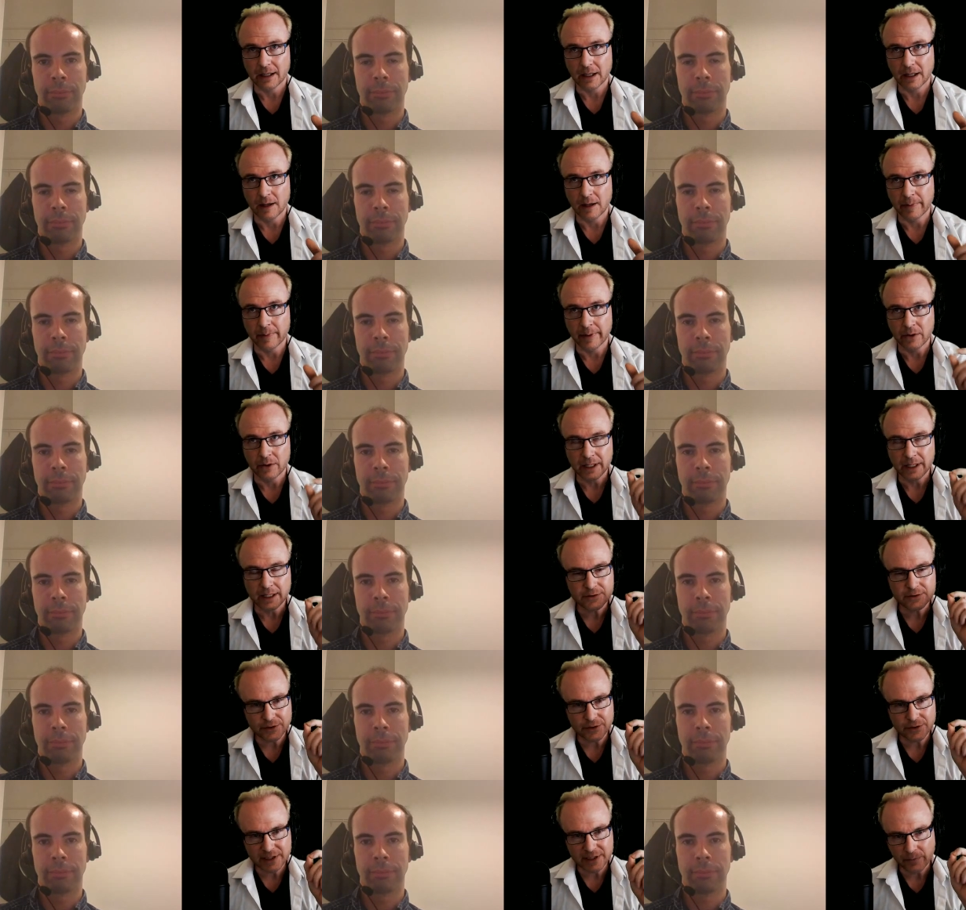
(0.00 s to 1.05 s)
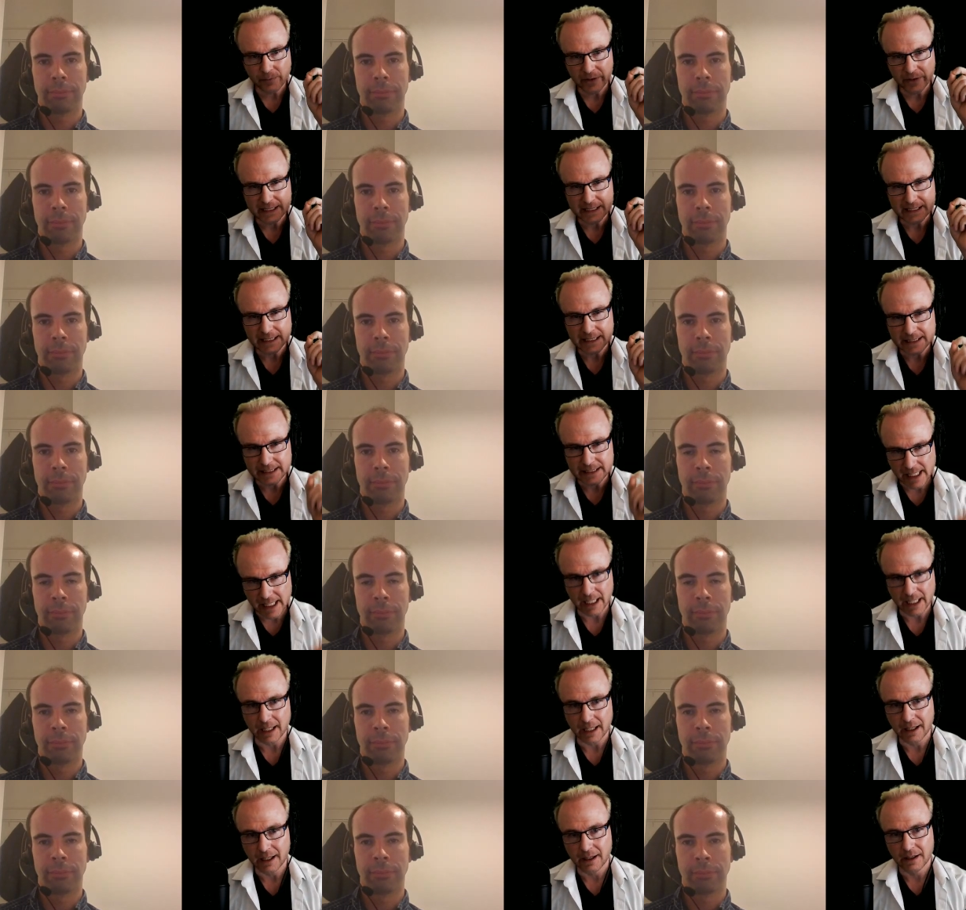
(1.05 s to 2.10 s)
Speaker 1: about is there something
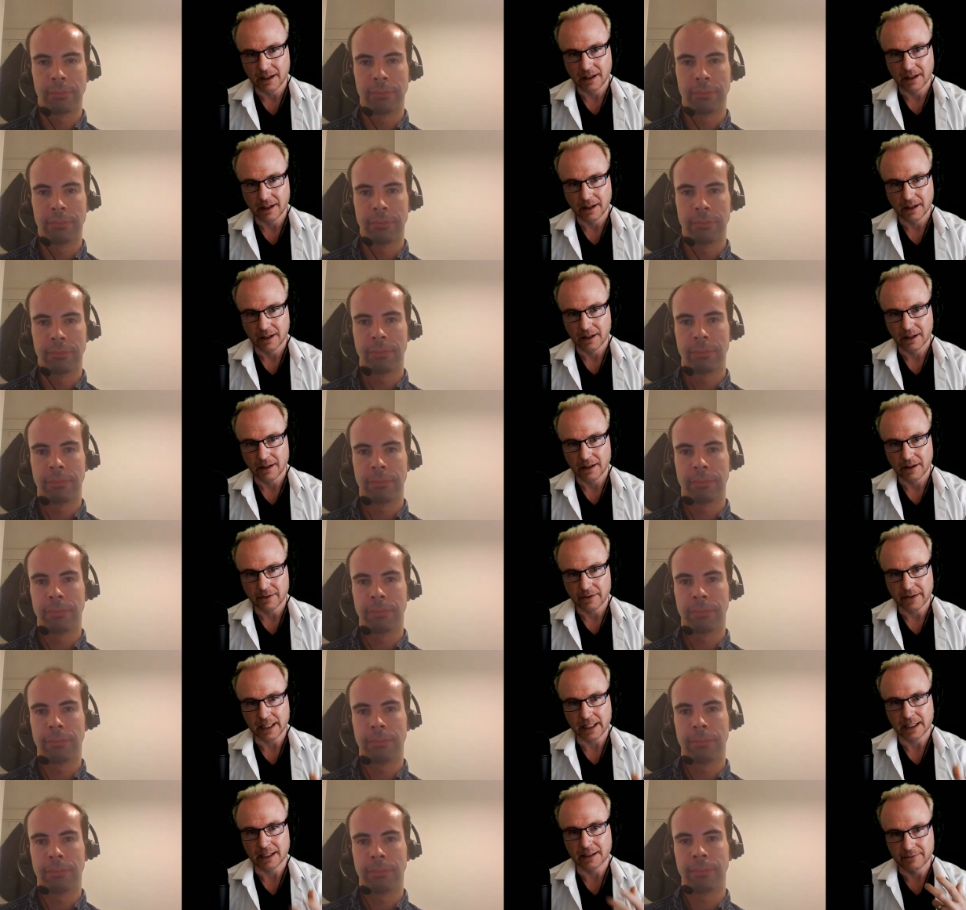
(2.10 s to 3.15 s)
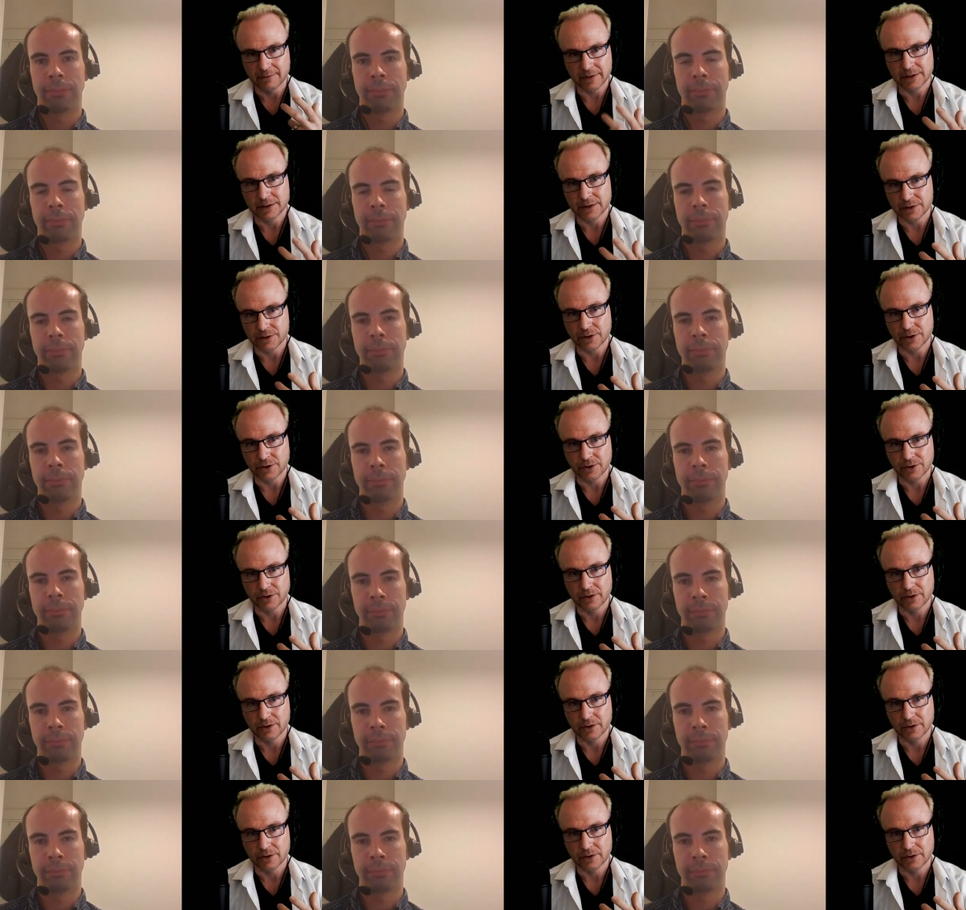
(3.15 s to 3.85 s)
today that convinces you?